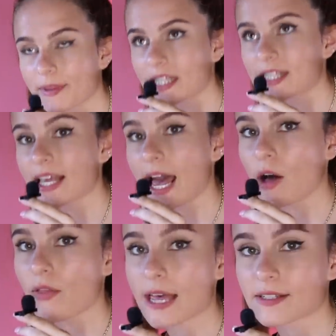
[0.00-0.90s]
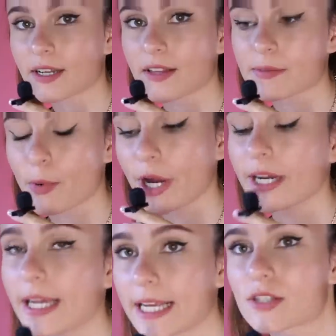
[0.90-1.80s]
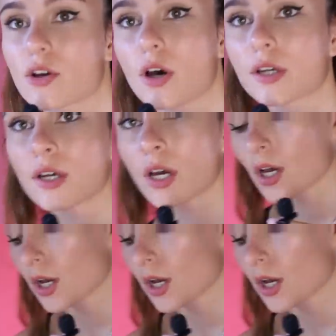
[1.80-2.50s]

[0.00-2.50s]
but this is a health hazard at this point. Like it's gone